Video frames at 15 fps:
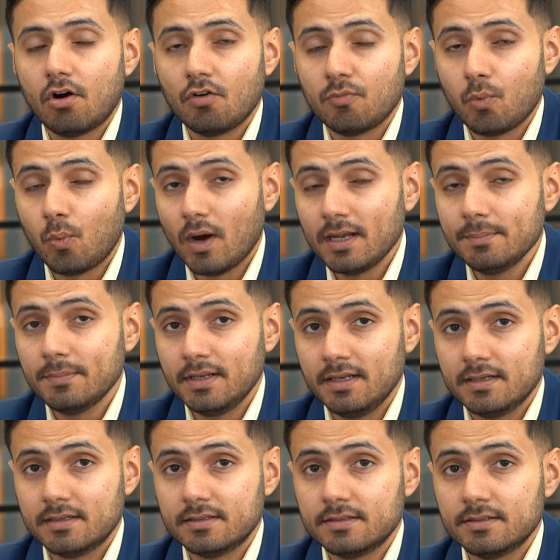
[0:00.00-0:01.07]
of 1
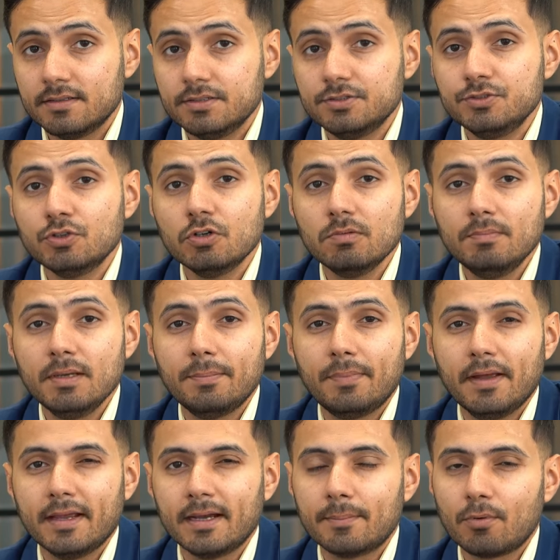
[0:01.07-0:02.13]
million, you will be
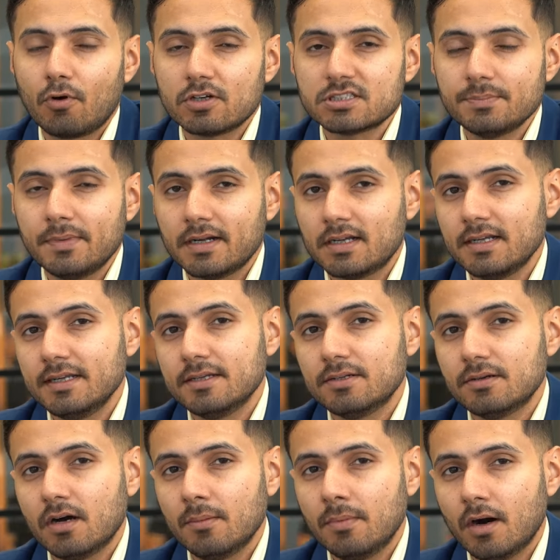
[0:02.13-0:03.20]
paying approximately
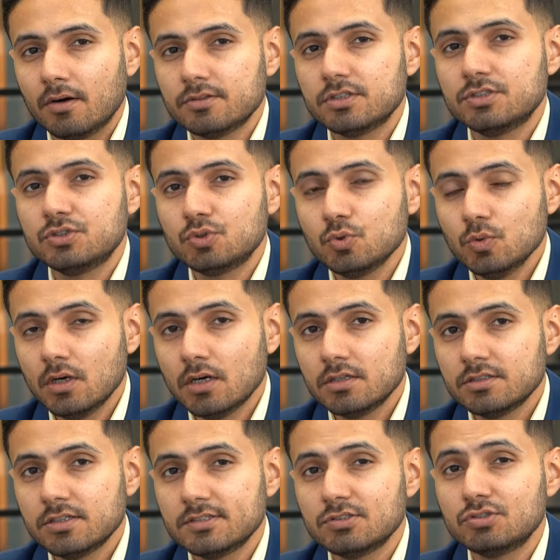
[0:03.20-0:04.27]
about
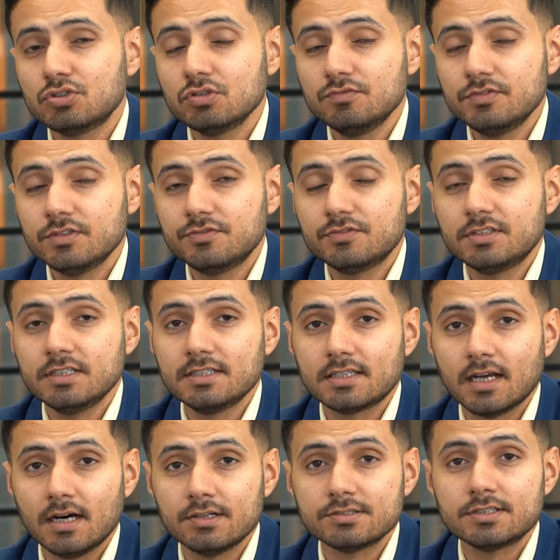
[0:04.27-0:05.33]
200 to
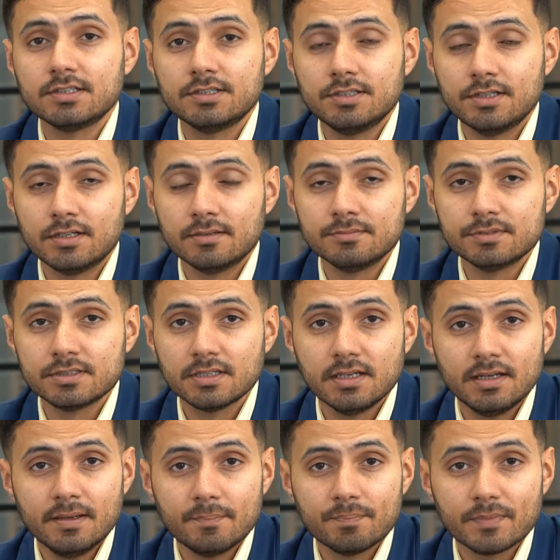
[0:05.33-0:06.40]
250,000 dirhams
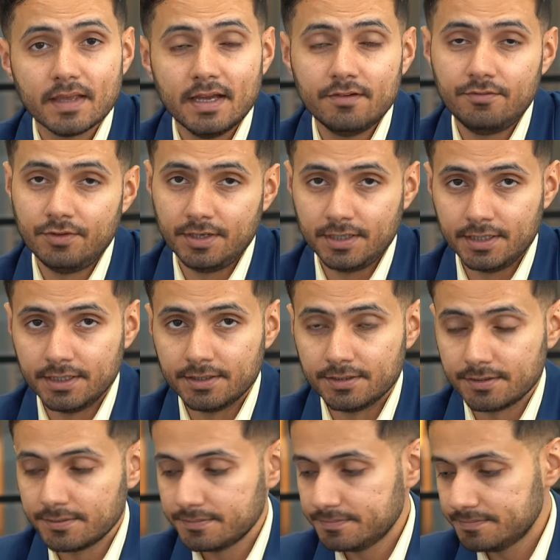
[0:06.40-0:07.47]
every year.
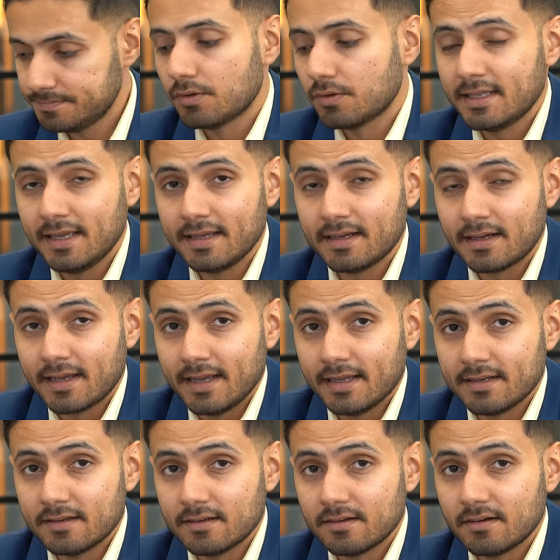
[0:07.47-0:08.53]
But think
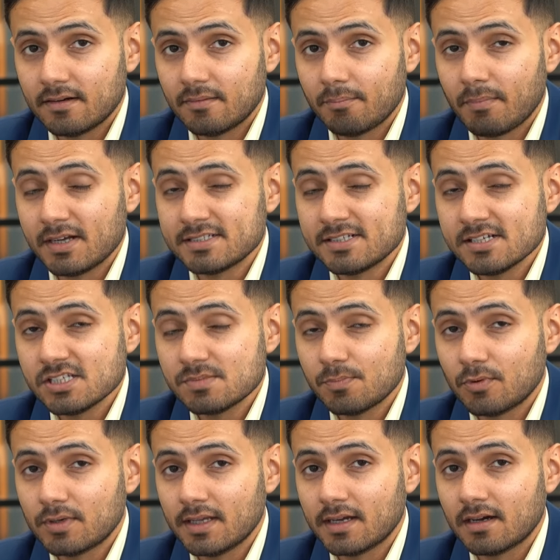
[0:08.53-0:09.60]
again, by just
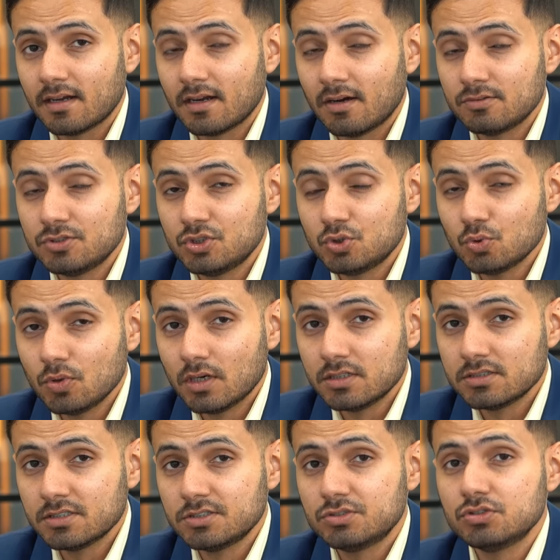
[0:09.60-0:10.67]
putting around
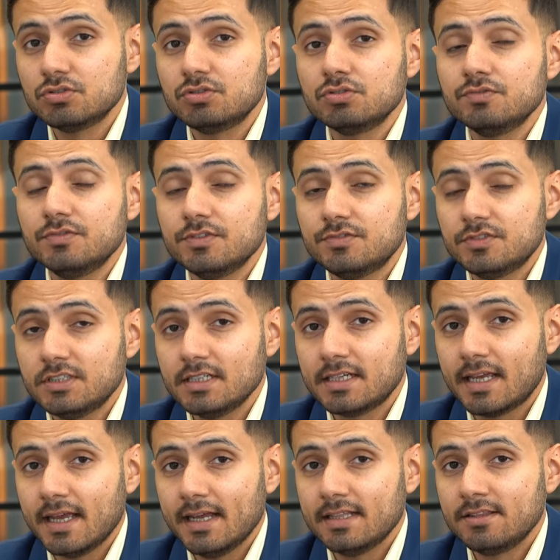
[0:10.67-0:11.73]
200 to
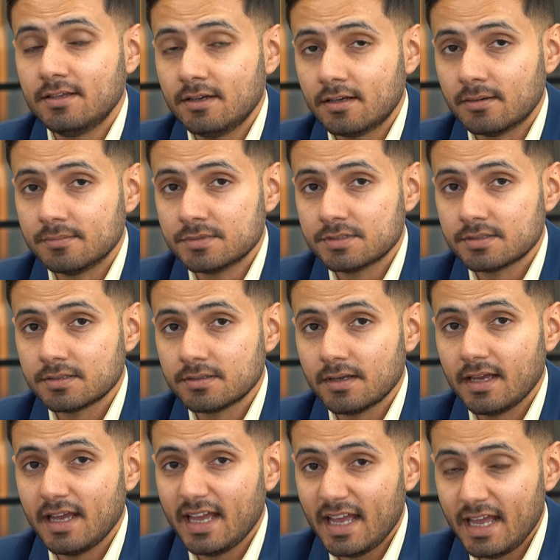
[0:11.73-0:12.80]
250k dirhams
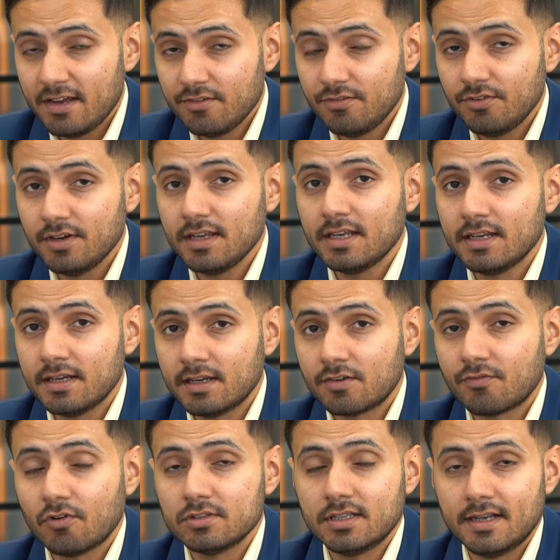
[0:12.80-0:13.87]
every year
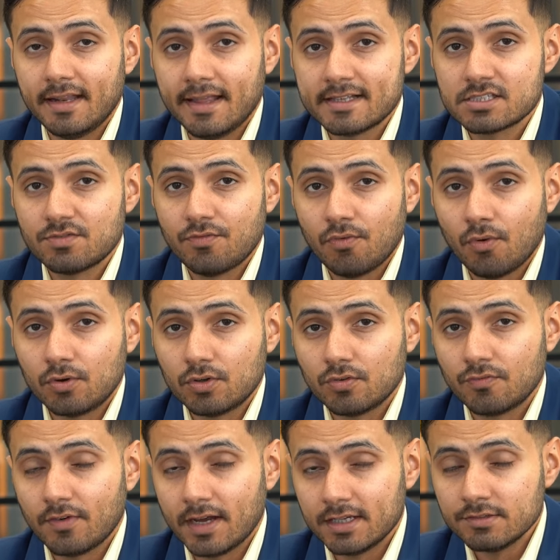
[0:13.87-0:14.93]
for the next 4 to
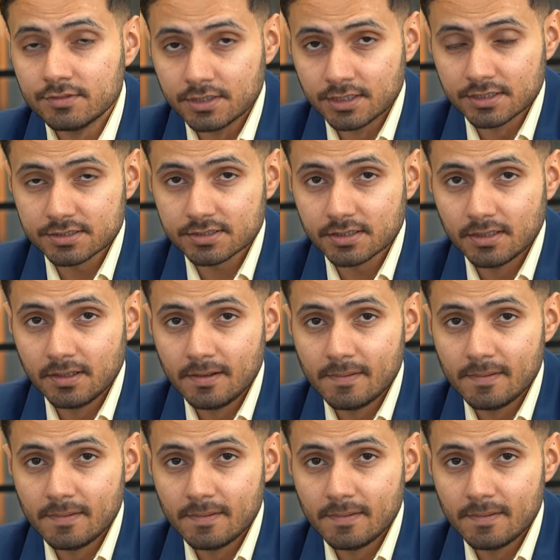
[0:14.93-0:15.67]
5 years,